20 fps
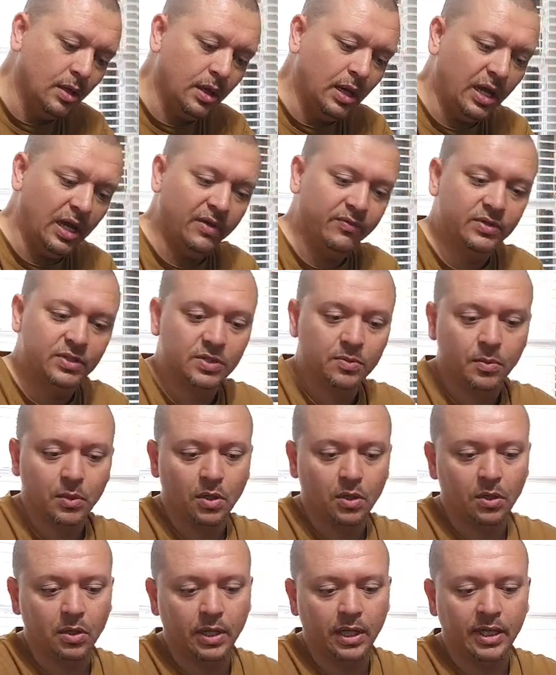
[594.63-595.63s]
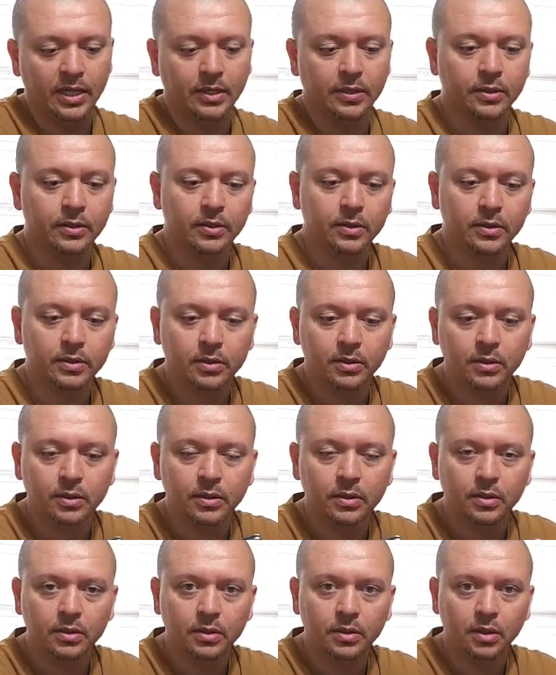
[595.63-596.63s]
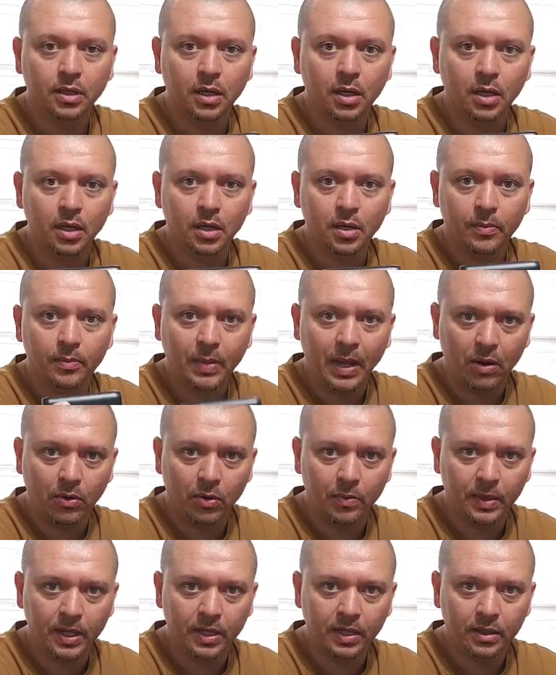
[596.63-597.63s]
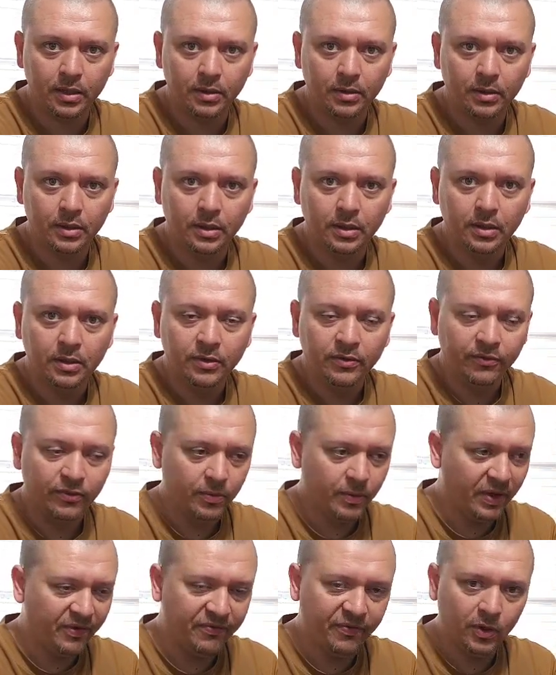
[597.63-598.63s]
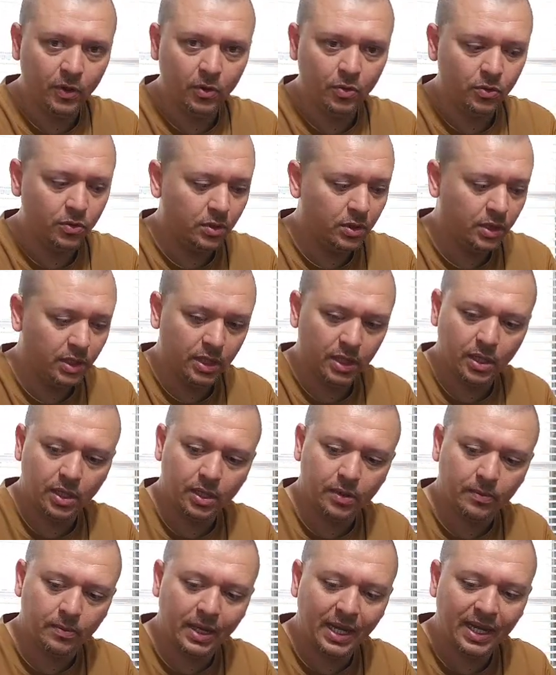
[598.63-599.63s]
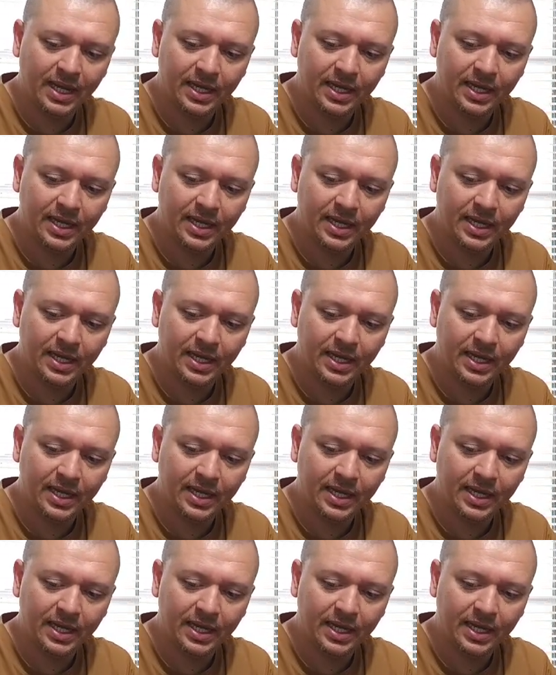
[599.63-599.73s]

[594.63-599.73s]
I have a small Anchor power bank for my phone, my